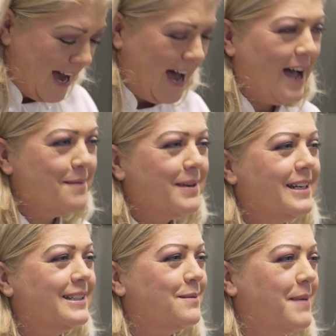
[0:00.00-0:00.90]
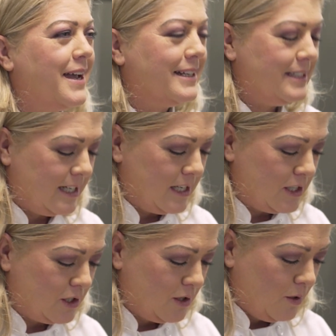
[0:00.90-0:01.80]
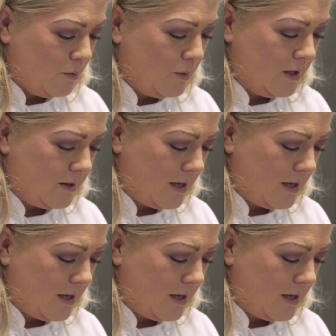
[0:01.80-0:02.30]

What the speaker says: I'm getting to make a dish with